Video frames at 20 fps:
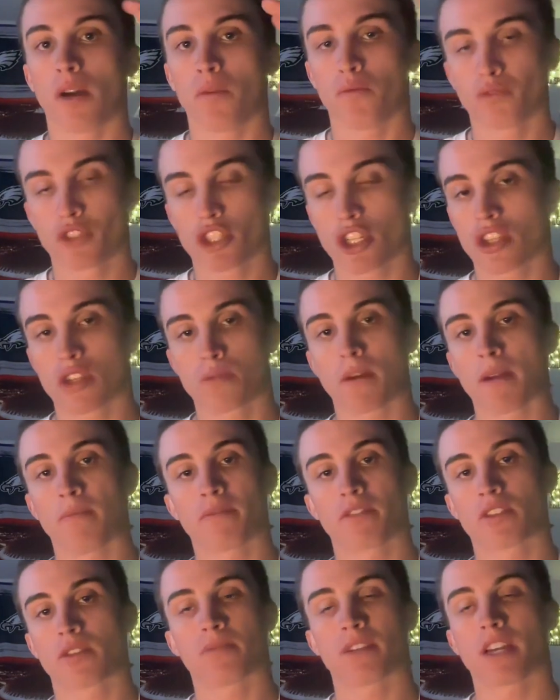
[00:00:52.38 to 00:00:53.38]
just
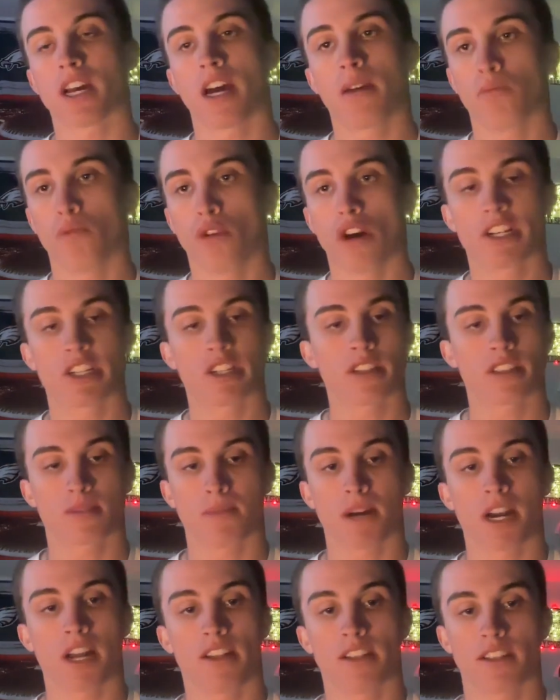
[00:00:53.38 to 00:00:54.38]
spent some time watching some
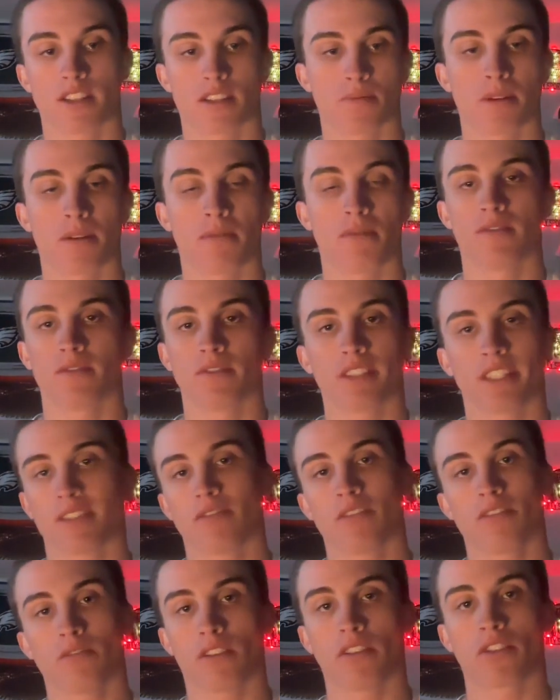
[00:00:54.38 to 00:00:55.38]
highlights. It's been like
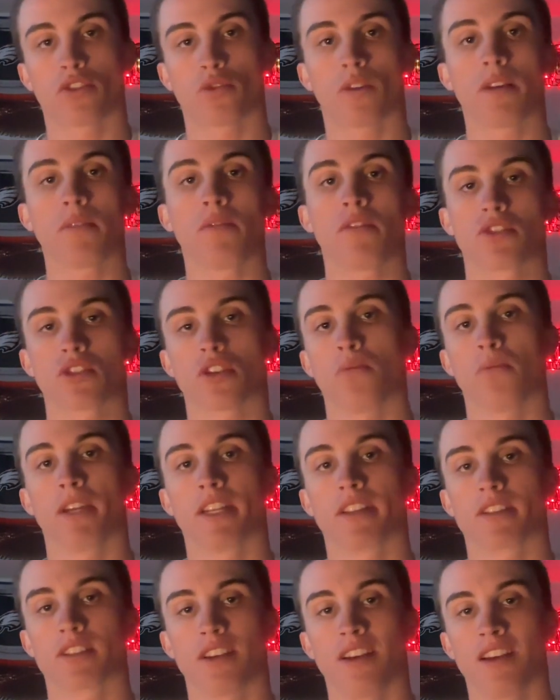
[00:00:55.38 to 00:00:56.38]
around 20 or so
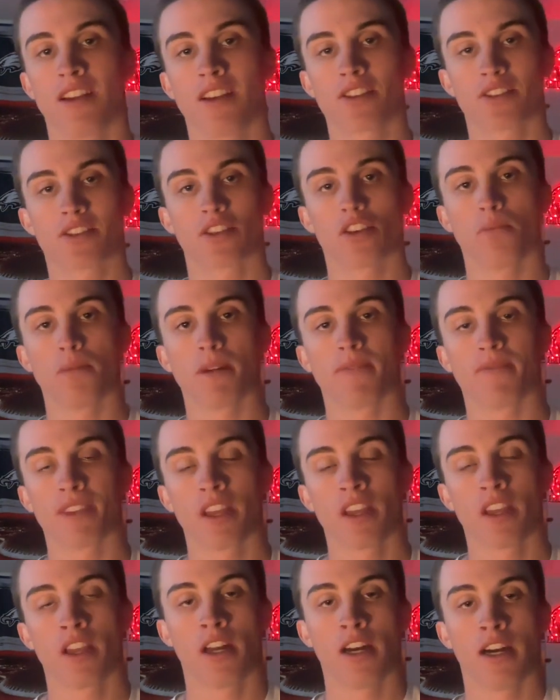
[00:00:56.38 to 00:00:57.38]
minutes, just a little bit.
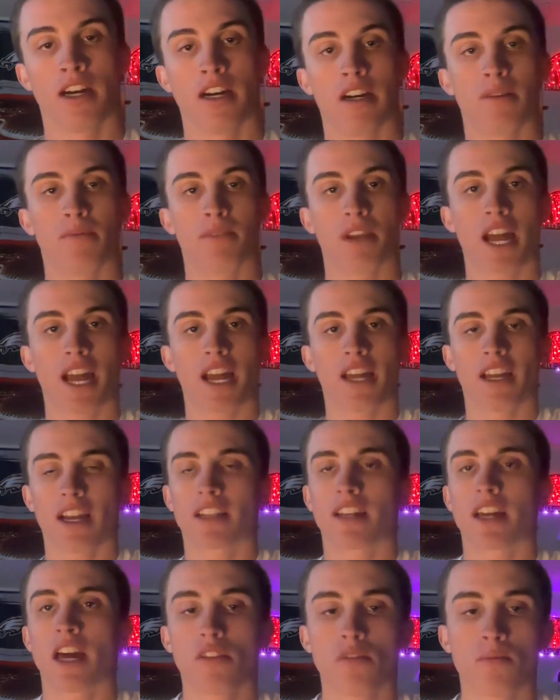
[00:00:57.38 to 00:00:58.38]
I
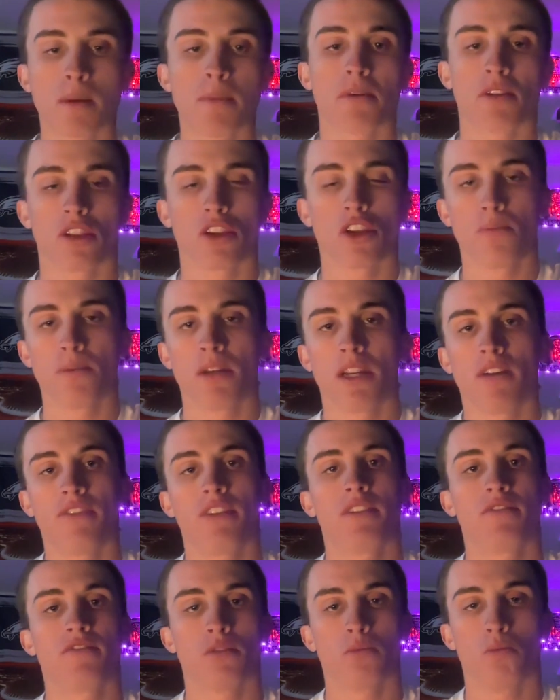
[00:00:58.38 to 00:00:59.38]
kind of remember a little bit of
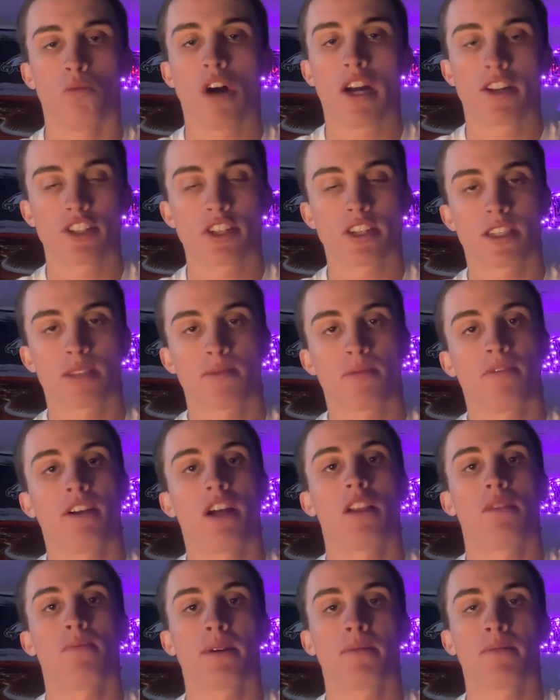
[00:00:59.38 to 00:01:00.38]
him from watching some of
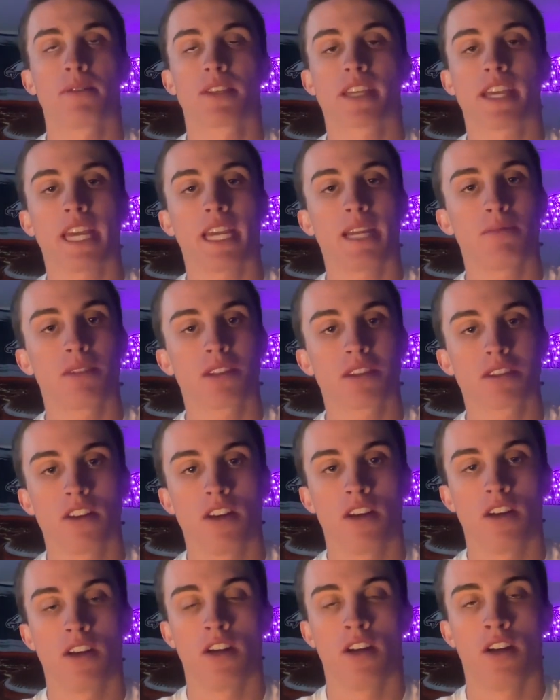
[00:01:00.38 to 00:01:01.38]
Alabama's games,
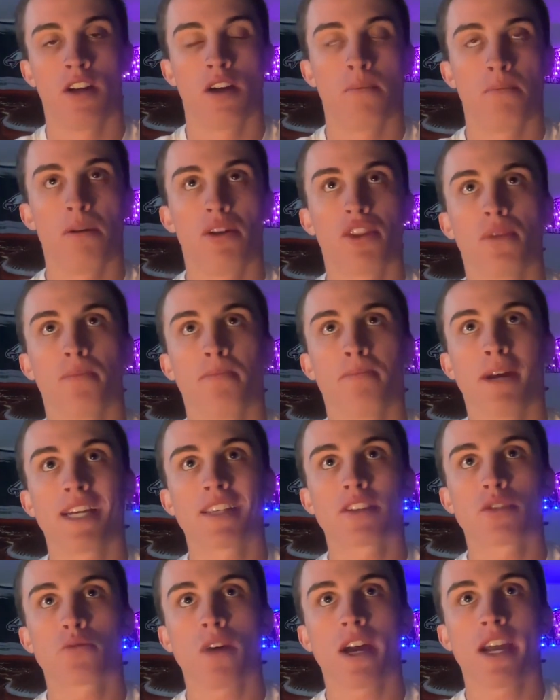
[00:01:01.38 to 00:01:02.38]
but the
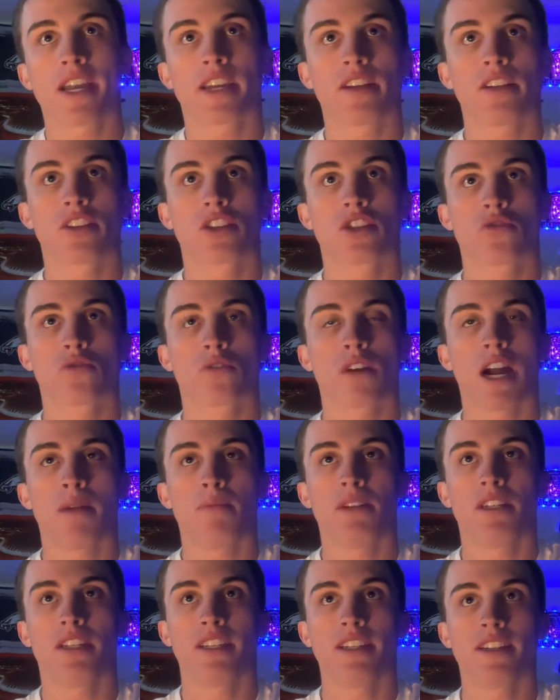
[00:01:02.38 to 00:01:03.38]
best way I could describe
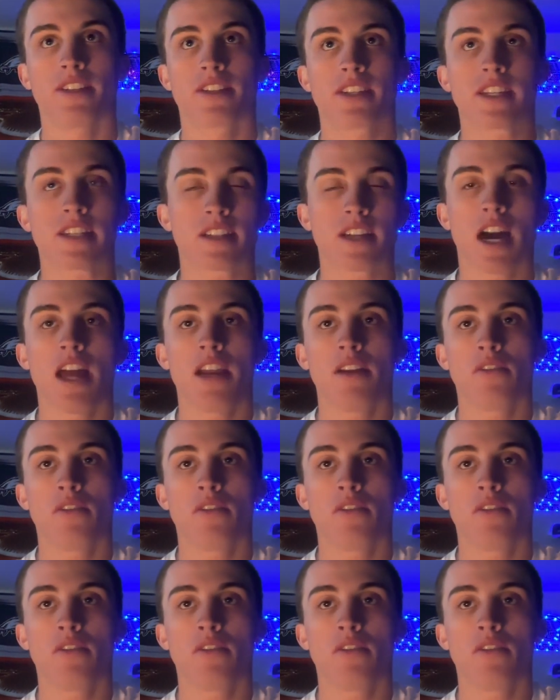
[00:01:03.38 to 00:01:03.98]
it is he kind